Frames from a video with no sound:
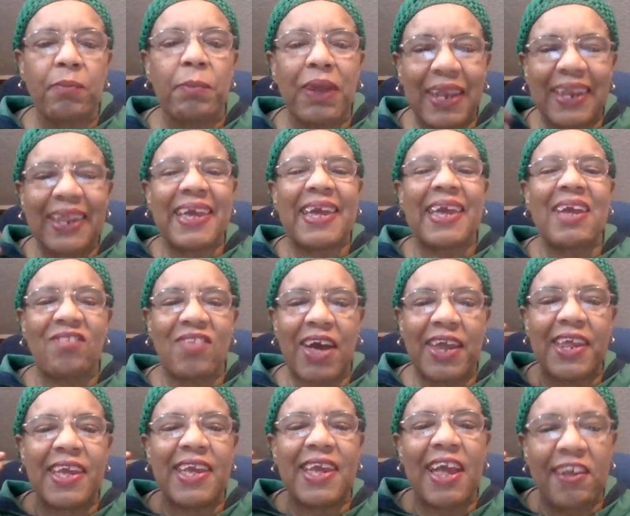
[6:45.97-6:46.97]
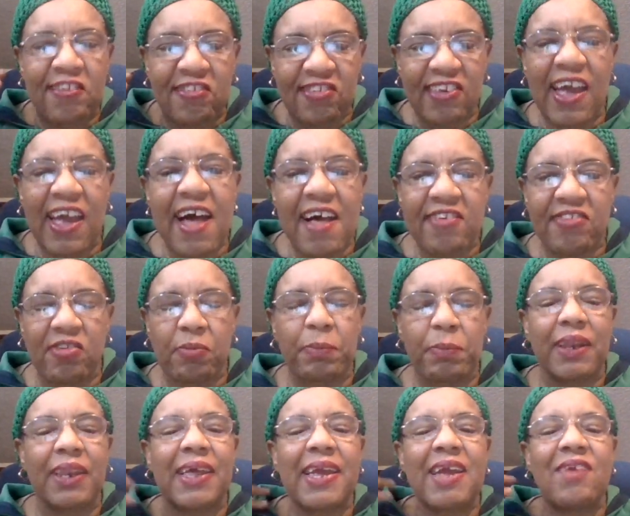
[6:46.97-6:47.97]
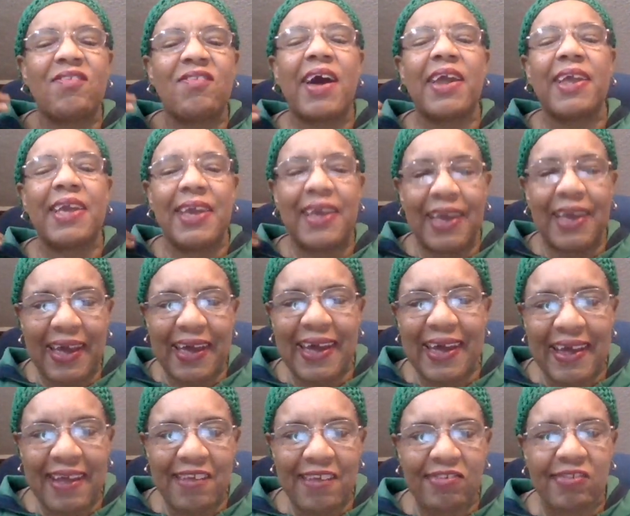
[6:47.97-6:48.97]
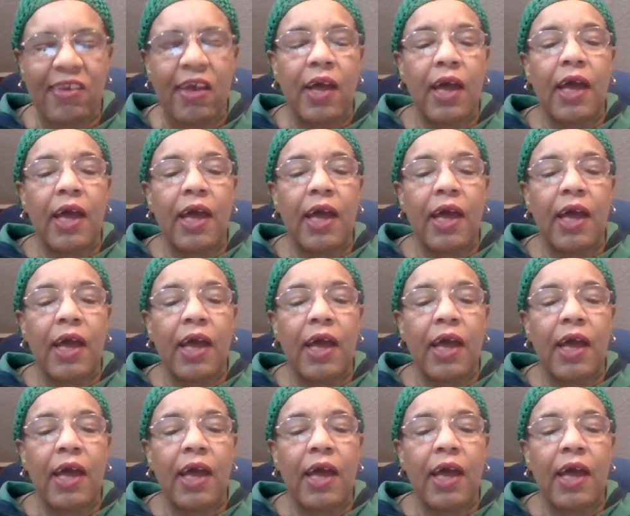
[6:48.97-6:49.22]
Believe that he exists. Believe that he is.